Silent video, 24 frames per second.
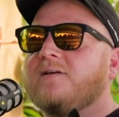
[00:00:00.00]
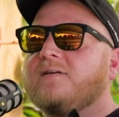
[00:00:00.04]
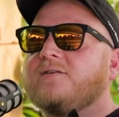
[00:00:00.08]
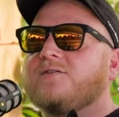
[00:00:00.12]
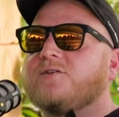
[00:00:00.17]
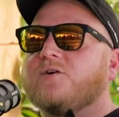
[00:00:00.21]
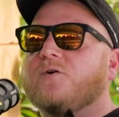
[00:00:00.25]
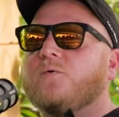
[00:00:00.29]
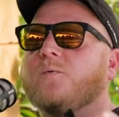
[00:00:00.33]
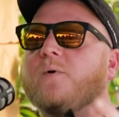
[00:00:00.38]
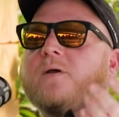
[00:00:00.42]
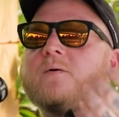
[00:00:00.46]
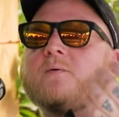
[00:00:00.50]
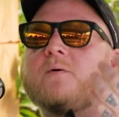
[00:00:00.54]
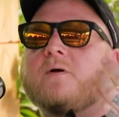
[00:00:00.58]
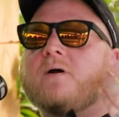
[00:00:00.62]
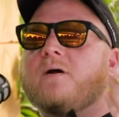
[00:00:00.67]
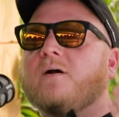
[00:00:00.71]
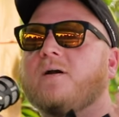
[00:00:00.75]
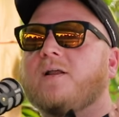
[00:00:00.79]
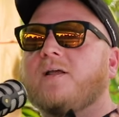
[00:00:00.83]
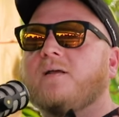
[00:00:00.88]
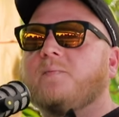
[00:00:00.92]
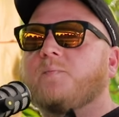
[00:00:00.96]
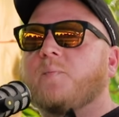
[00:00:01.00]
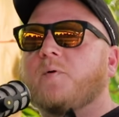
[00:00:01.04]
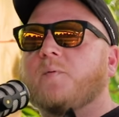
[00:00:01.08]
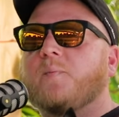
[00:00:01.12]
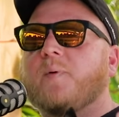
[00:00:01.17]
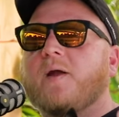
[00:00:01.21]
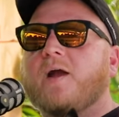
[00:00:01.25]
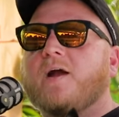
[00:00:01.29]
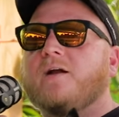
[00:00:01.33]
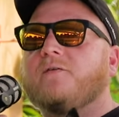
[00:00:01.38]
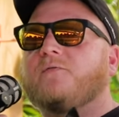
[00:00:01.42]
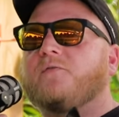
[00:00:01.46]
So we were already
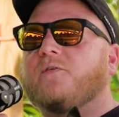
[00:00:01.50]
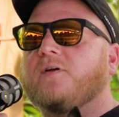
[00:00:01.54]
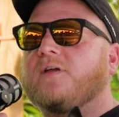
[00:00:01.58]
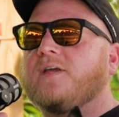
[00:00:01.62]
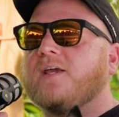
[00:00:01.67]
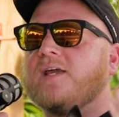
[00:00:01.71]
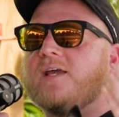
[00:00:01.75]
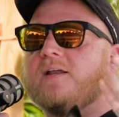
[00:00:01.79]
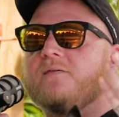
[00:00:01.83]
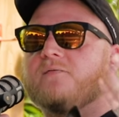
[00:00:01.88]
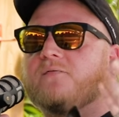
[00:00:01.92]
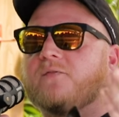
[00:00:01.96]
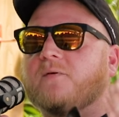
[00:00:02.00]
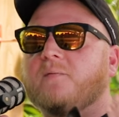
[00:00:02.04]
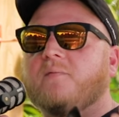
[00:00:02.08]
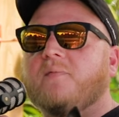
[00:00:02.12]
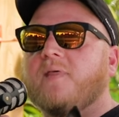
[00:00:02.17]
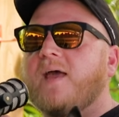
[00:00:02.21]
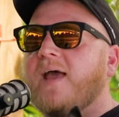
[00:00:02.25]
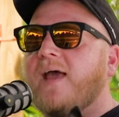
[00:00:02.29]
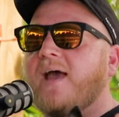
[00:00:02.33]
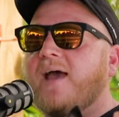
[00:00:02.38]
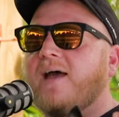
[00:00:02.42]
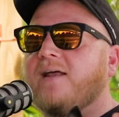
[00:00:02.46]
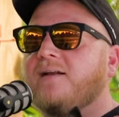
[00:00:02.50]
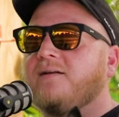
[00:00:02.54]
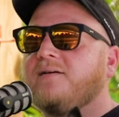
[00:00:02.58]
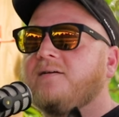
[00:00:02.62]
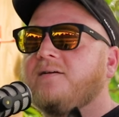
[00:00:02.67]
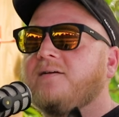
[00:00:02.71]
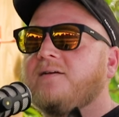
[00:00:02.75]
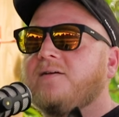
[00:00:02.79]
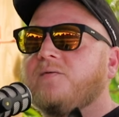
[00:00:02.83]
prepared for heat from that